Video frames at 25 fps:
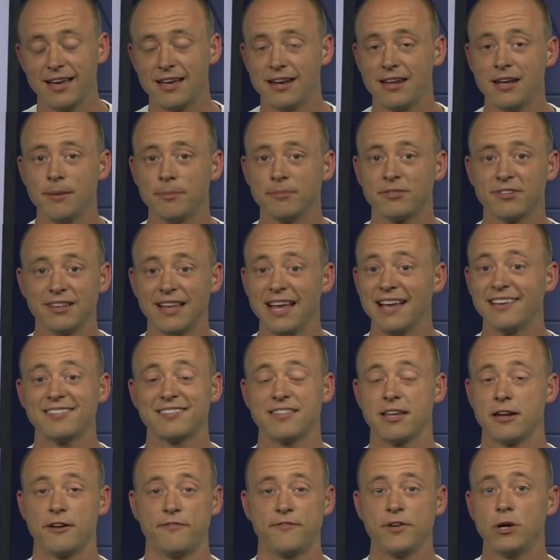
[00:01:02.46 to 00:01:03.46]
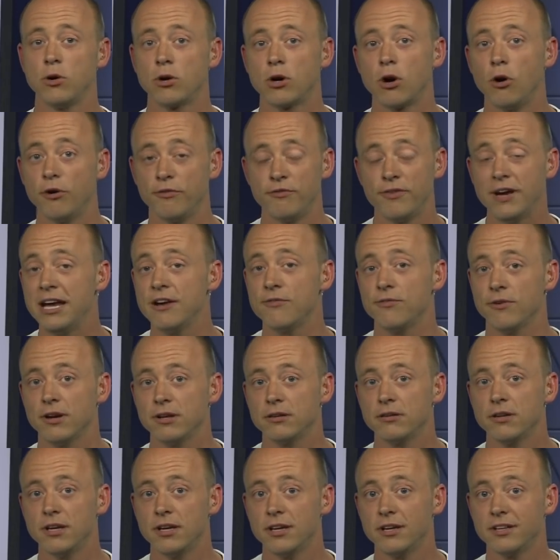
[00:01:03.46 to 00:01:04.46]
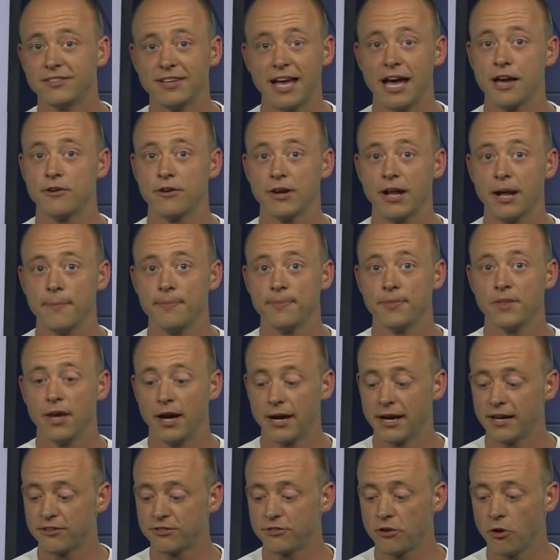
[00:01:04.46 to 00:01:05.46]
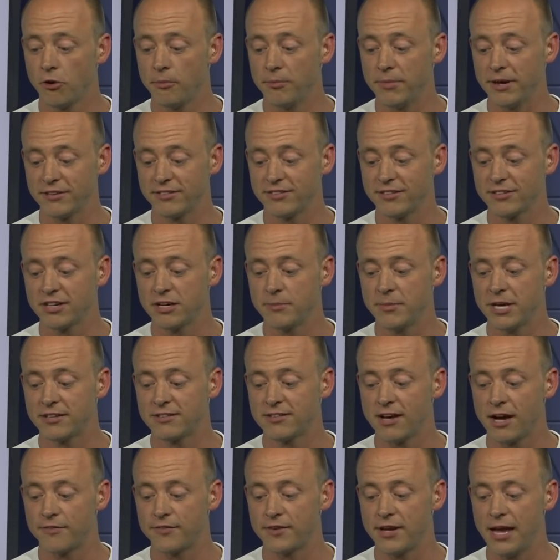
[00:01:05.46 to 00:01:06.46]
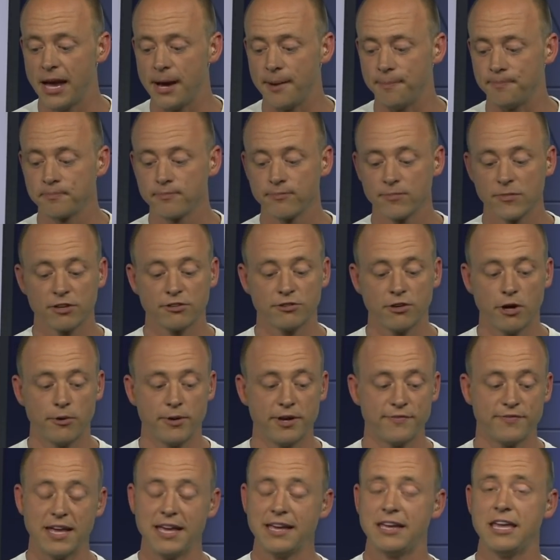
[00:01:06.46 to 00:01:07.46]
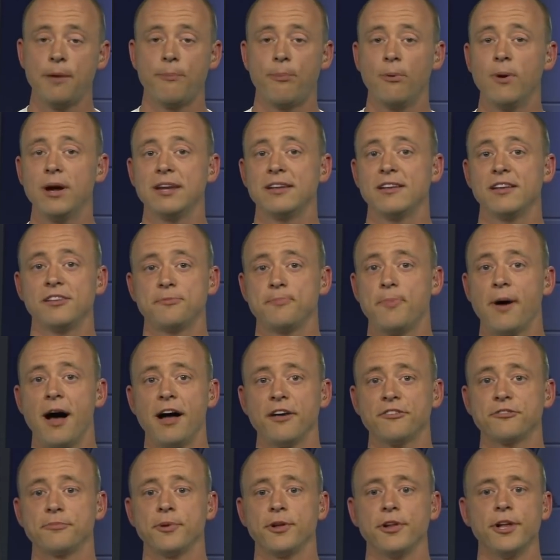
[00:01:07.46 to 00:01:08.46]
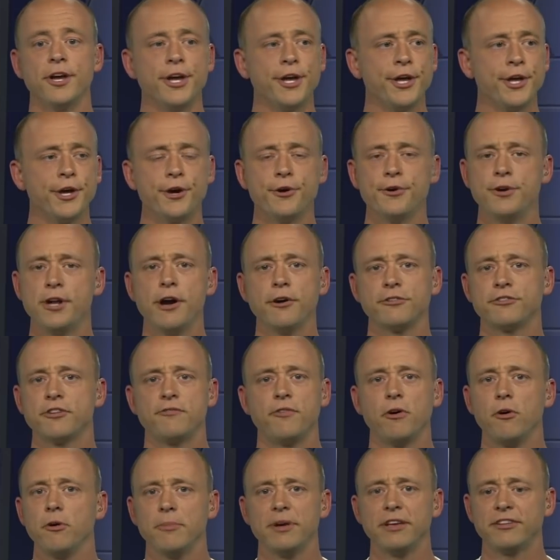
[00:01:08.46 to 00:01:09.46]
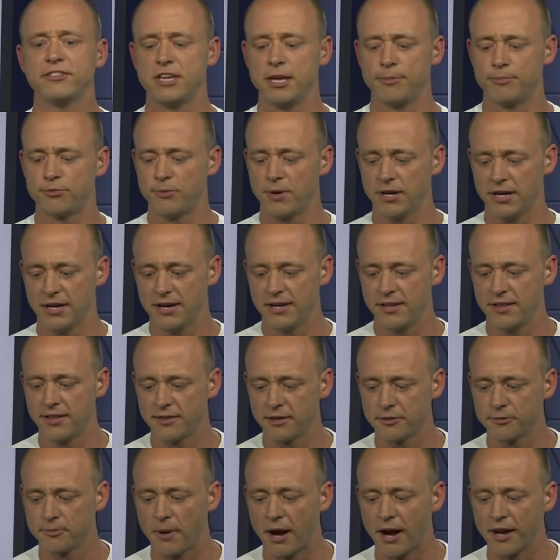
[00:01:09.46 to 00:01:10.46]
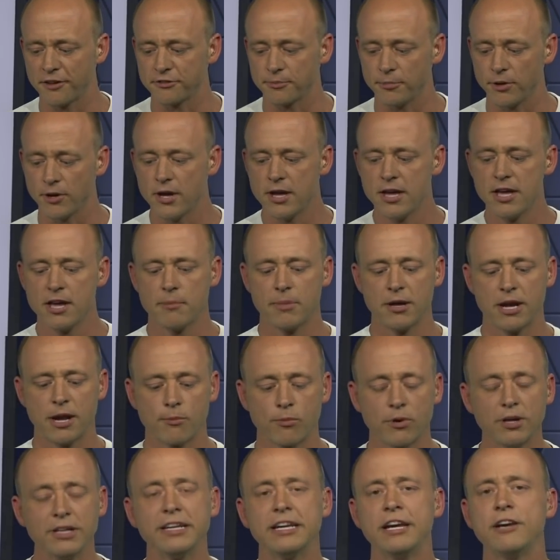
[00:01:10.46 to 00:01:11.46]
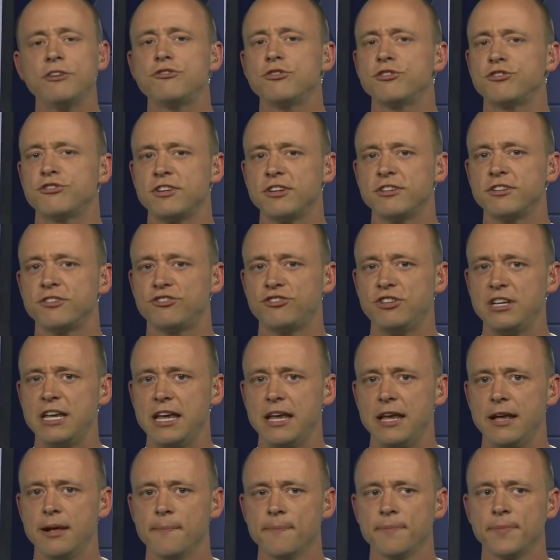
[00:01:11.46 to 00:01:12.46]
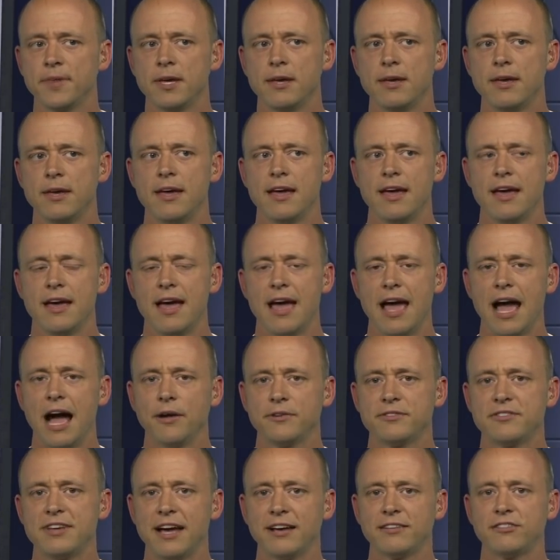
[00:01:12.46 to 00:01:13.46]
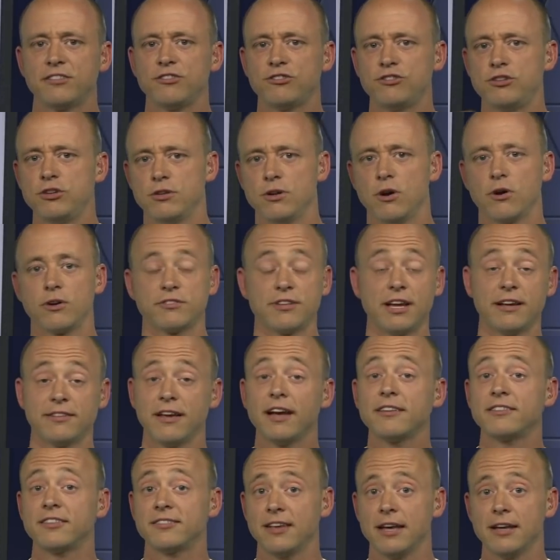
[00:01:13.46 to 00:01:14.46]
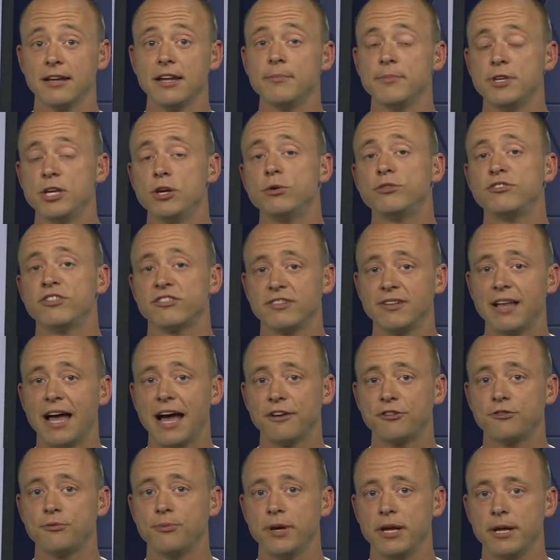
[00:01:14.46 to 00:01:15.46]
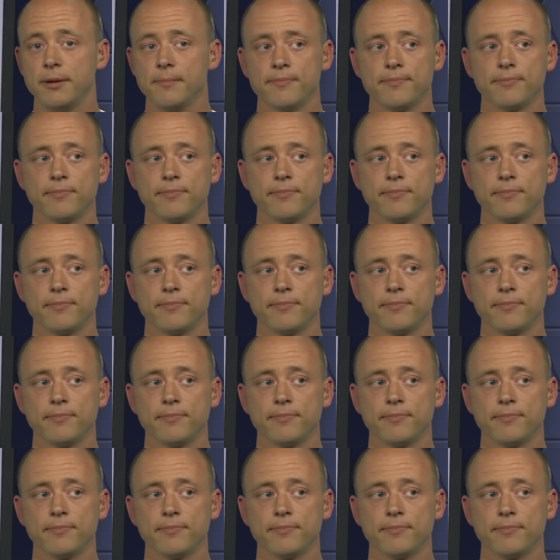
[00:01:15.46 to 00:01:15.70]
A&M's less than a field goal favorite Saturday against Ole Miss. This is going to be a tough game. So if they keep winning, it's possible. Who knows? If Ole Miss keeps winning, anything's possible. But I'm really interested to see how Texas or te Texas A&M uses last week.